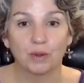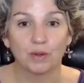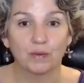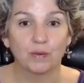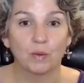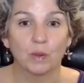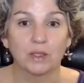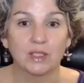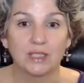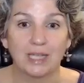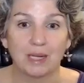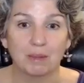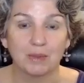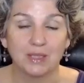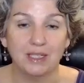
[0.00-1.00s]
the 4
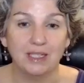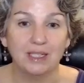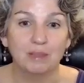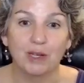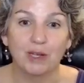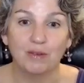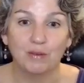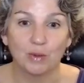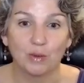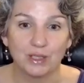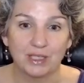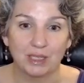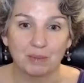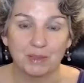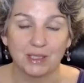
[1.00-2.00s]
steps in my
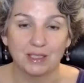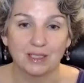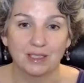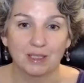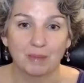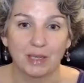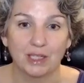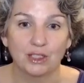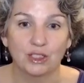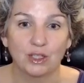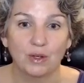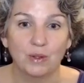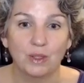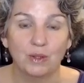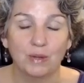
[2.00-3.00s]
4-step system and
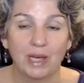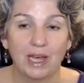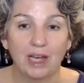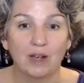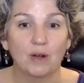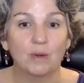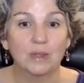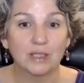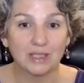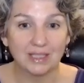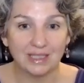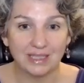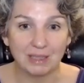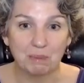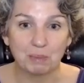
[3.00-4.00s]
show you how
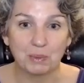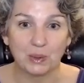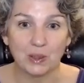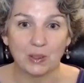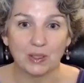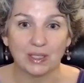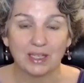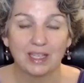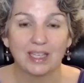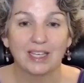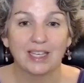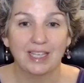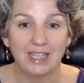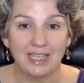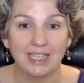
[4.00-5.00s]
simple
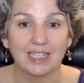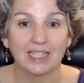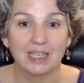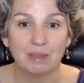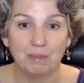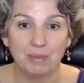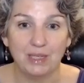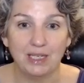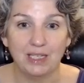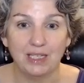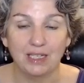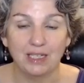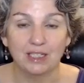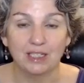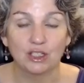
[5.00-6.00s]
it can
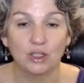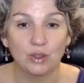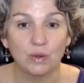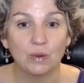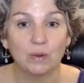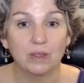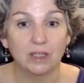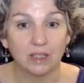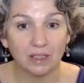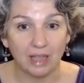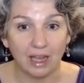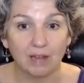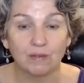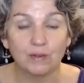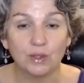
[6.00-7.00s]
be to
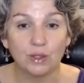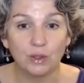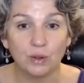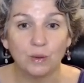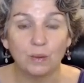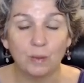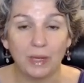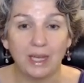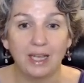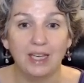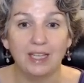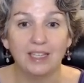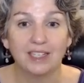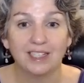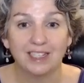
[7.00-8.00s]
have
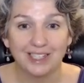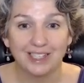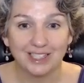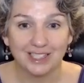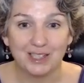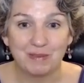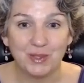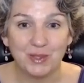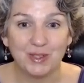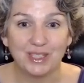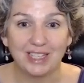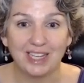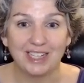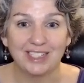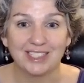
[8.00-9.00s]
two-way
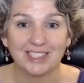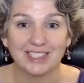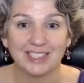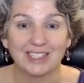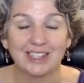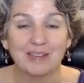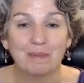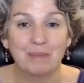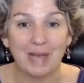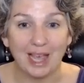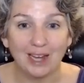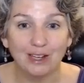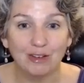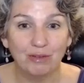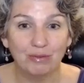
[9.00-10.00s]
communication
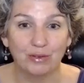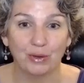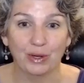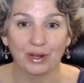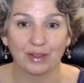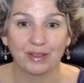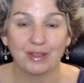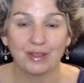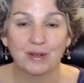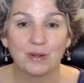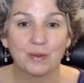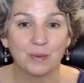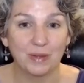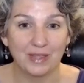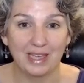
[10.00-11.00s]
back and forth
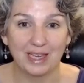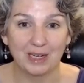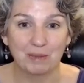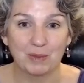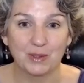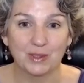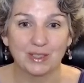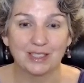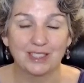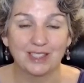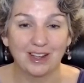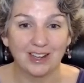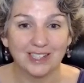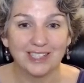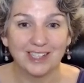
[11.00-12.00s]
with animals.
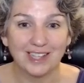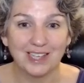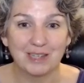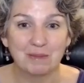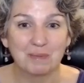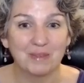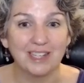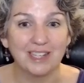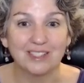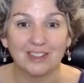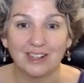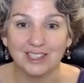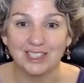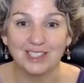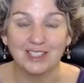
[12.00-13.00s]
Talk to them, they
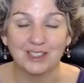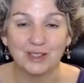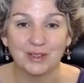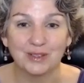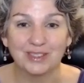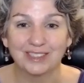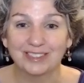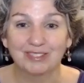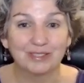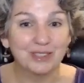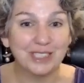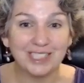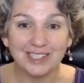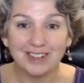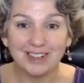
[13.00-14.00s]
talk to you.
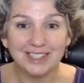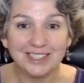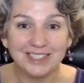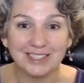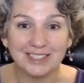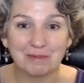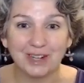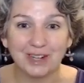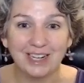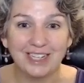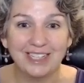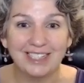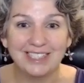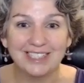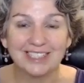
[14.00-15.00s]
Freaking awesome,
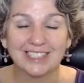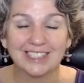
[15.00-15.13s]
right?